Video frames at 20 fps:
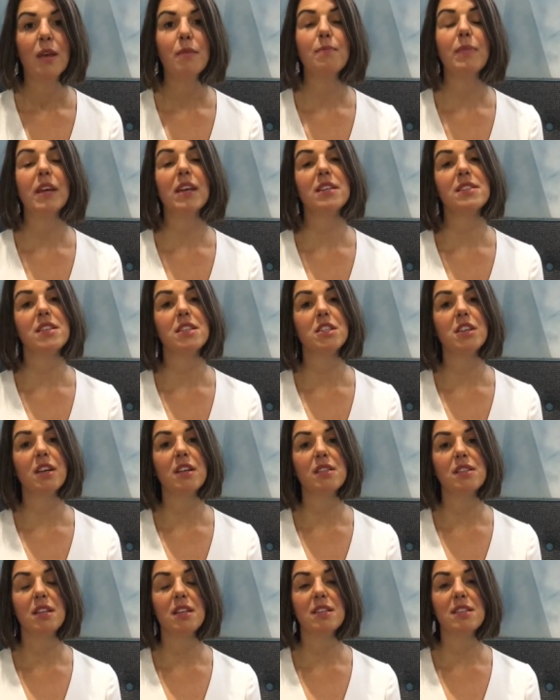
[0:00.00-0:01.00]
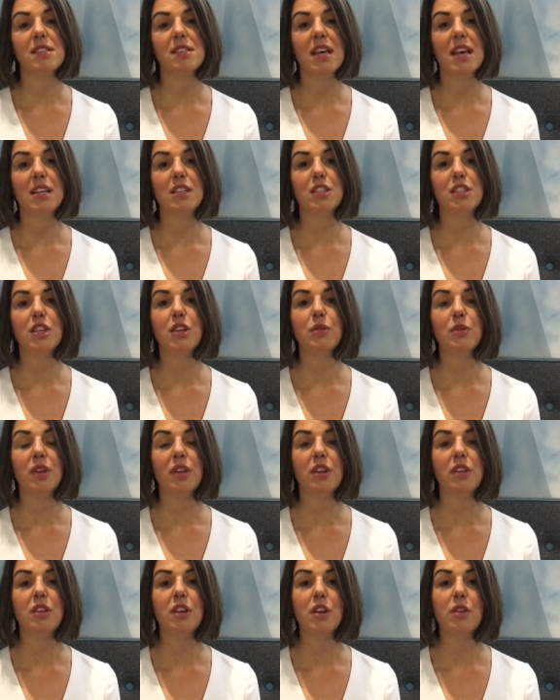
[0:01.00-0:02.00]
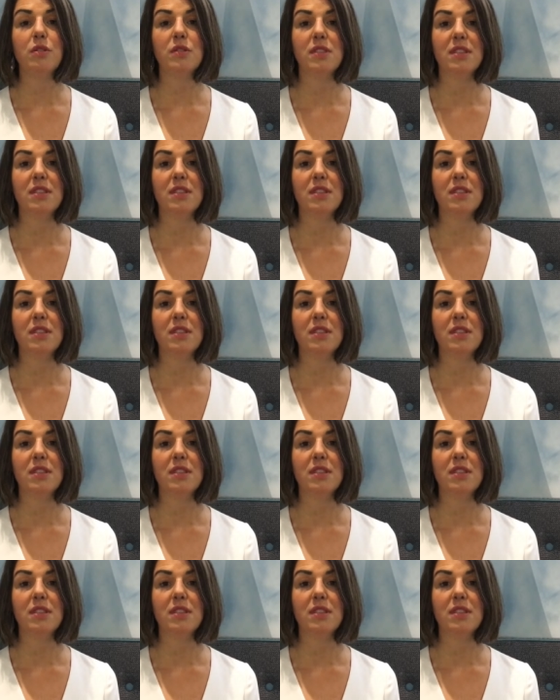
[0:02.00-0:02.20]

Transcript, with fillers: because the Chancellor has said you can use